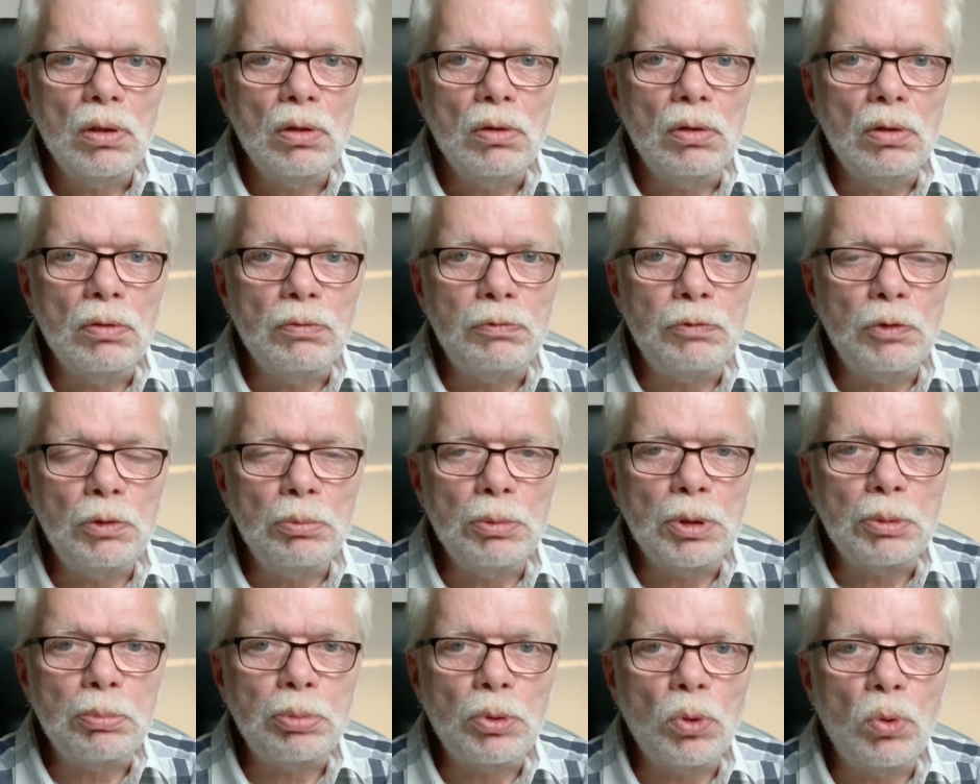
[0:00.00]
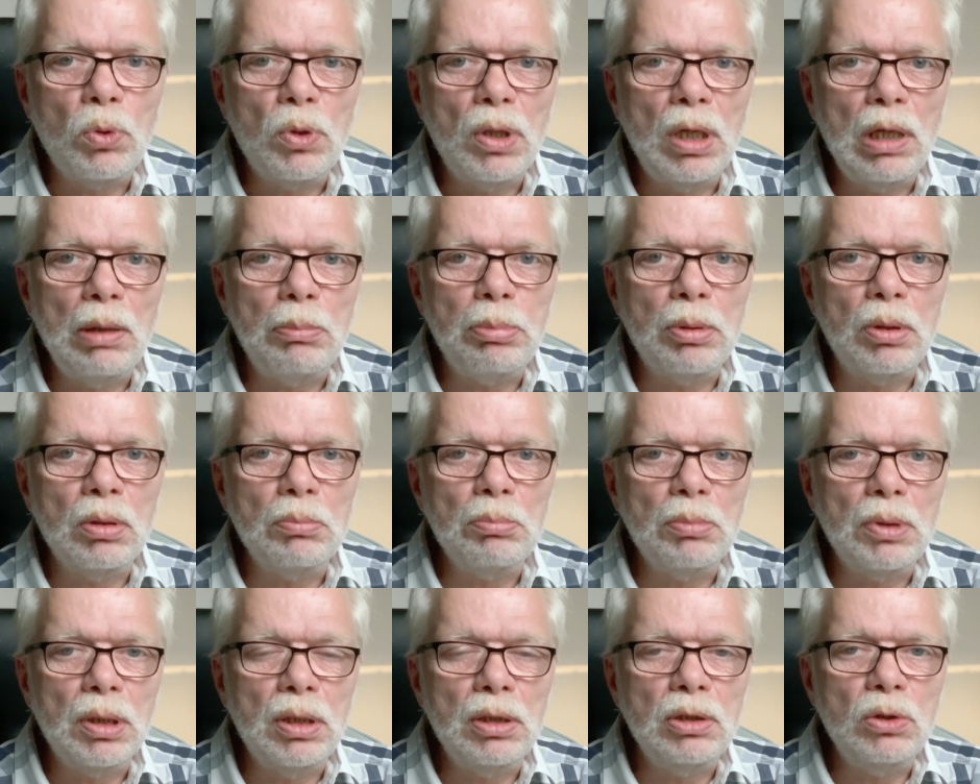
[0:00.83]
Filmic Pro app
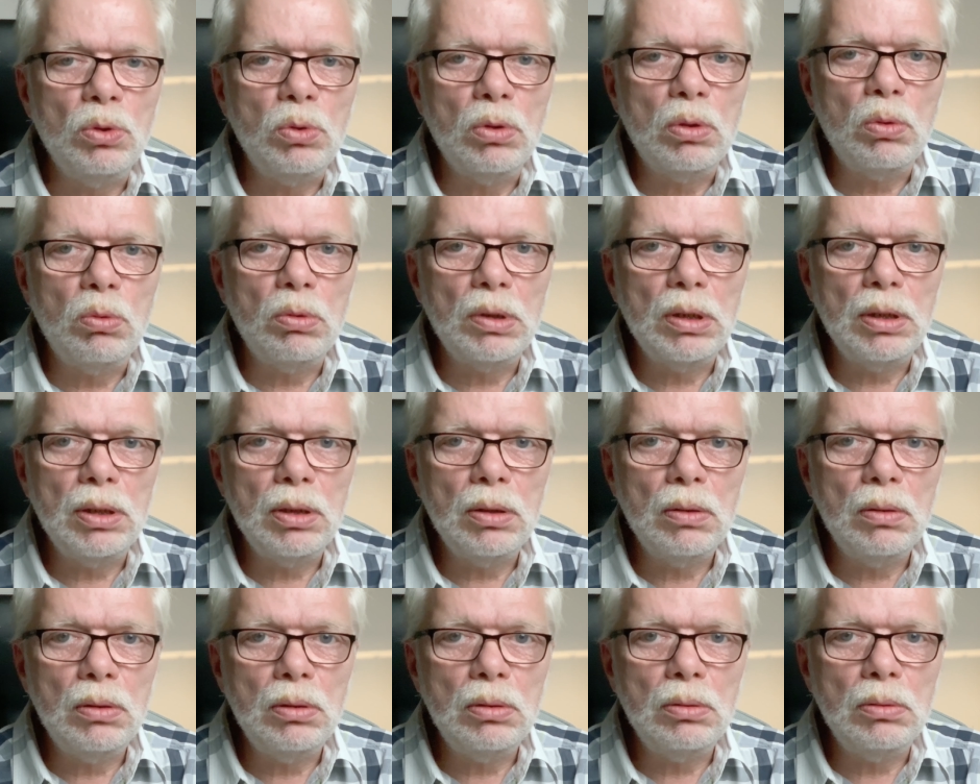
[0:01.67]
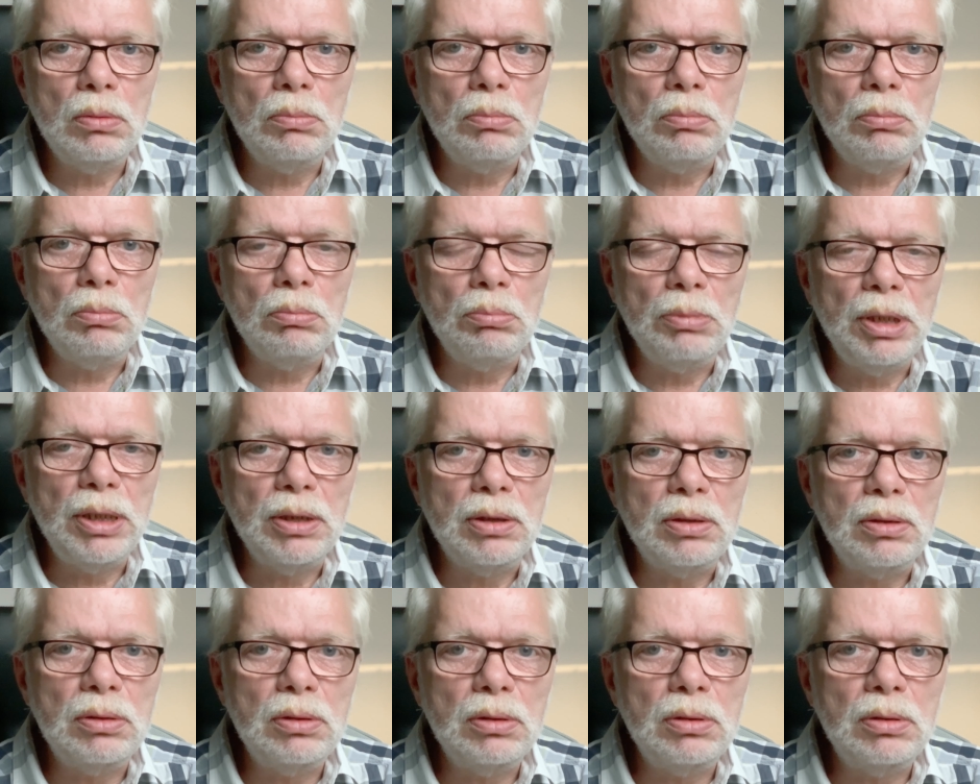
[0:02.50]
on my Huawei
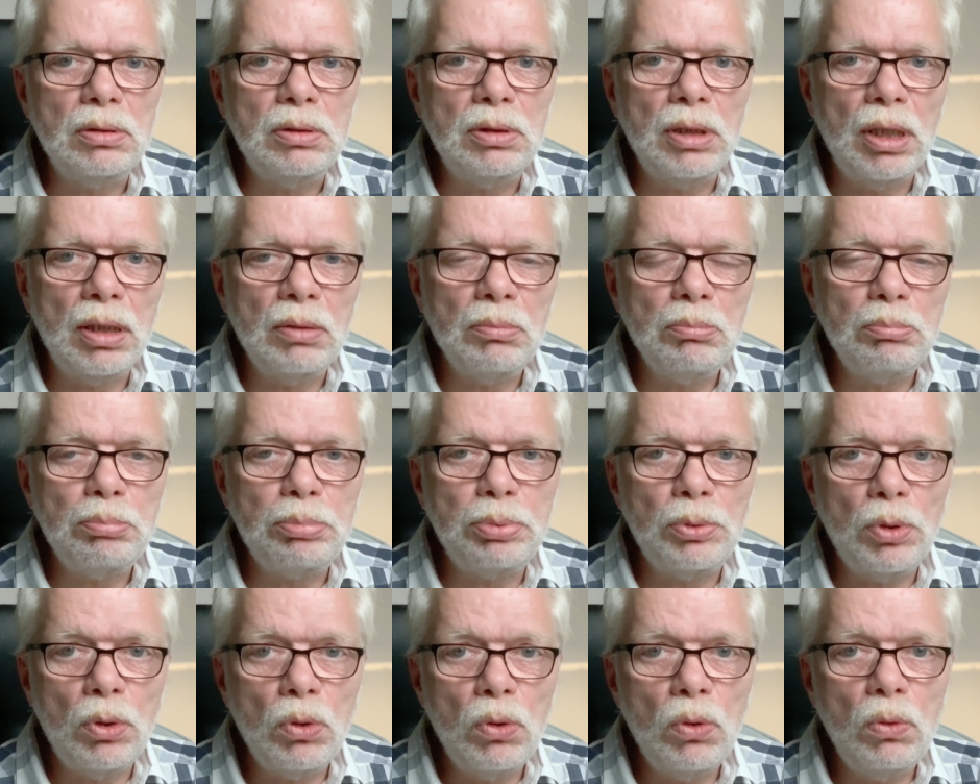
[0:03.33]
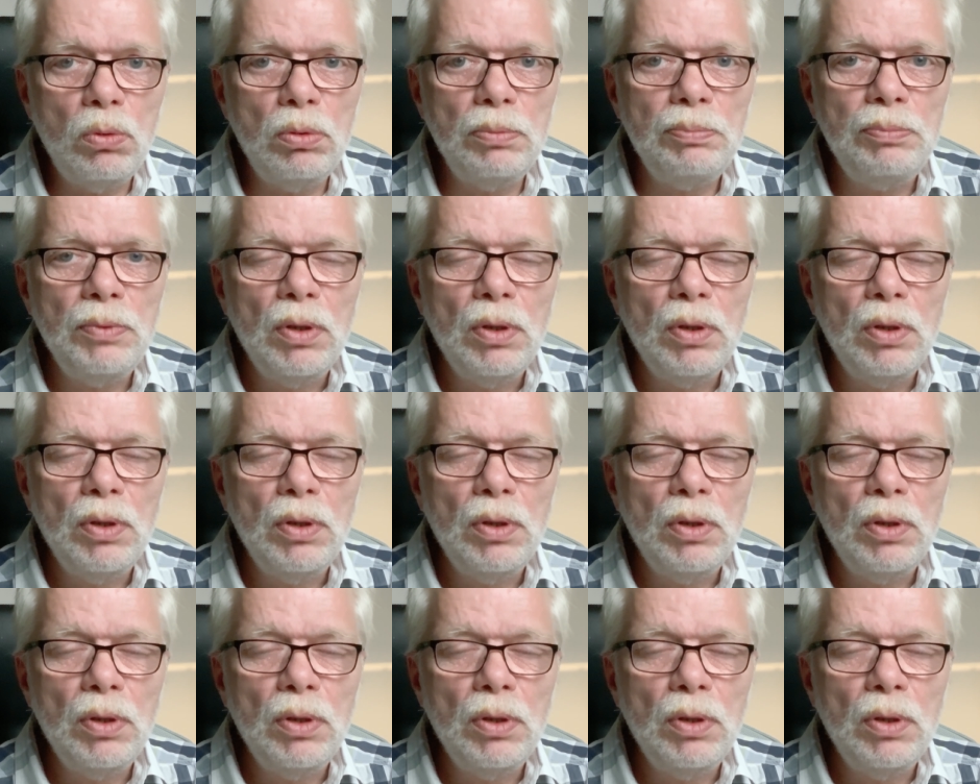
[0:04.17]
Mate 10 Pro,